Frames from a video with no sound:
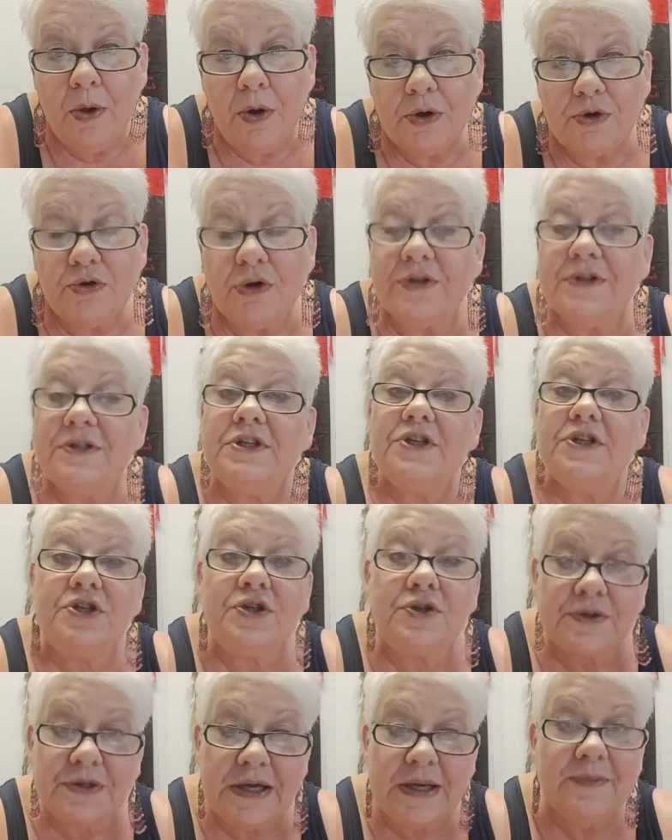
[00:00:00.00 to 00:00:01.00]
Trust
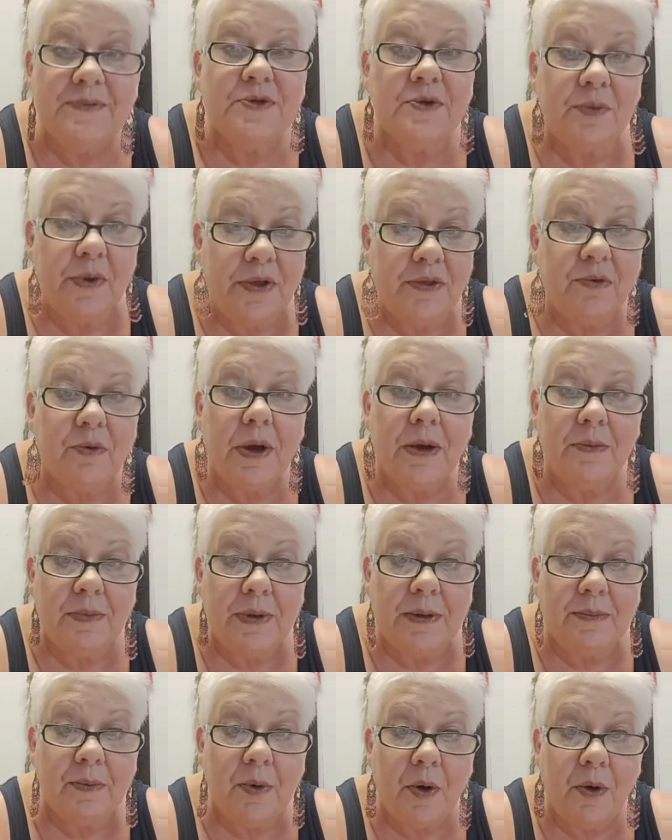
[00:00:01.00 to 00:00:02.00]
issues keeps away the right
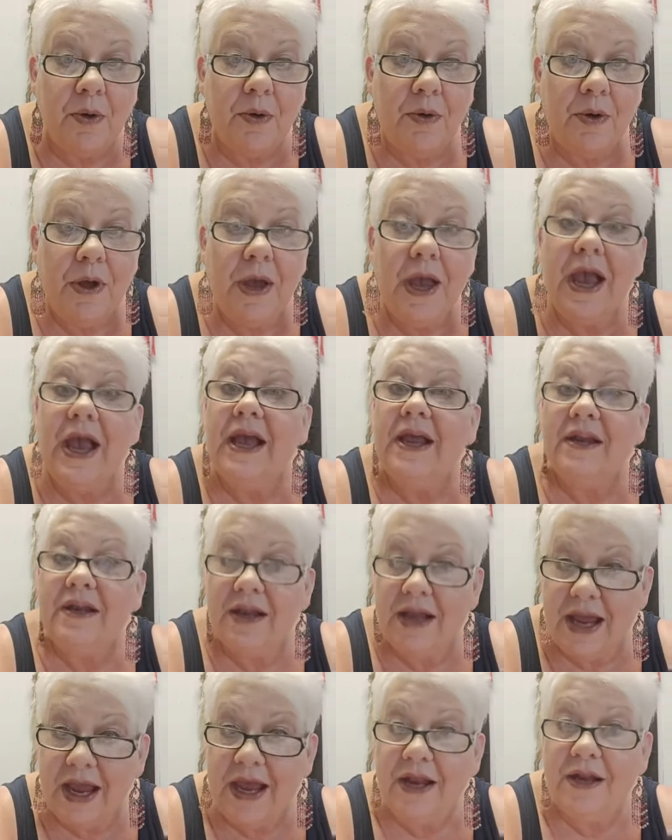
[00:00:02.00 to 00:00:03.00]
people
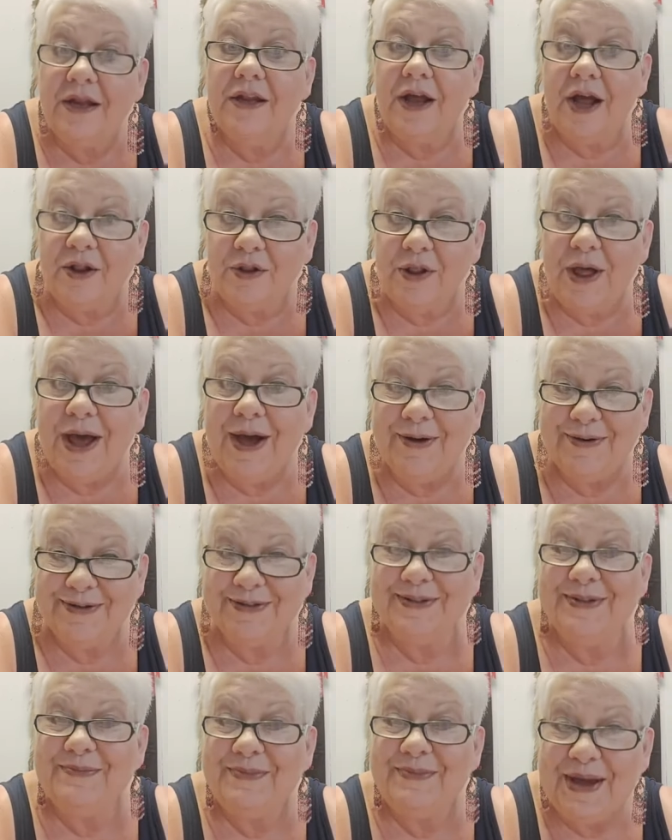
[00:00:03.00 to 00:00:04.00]
and
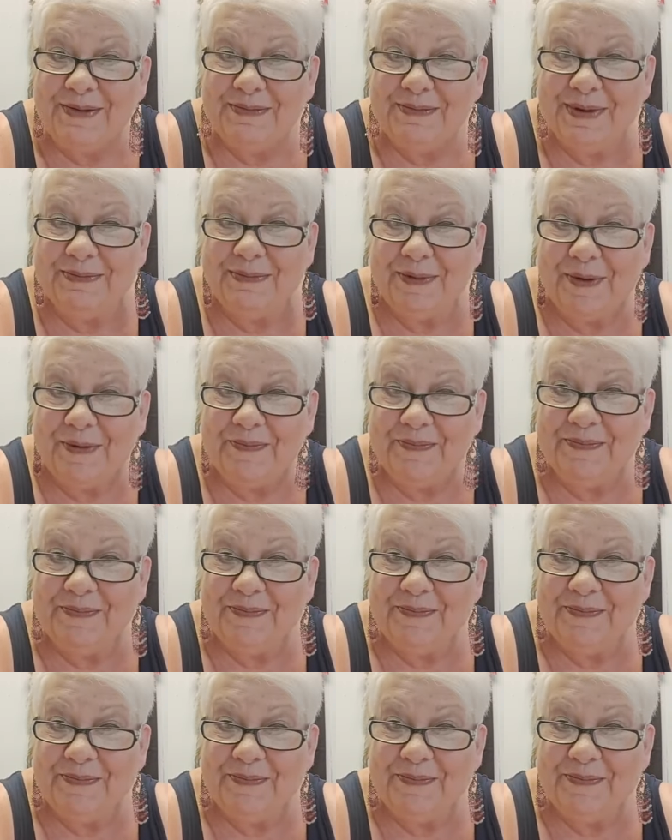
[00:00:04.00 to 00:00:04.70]
allows the bad people.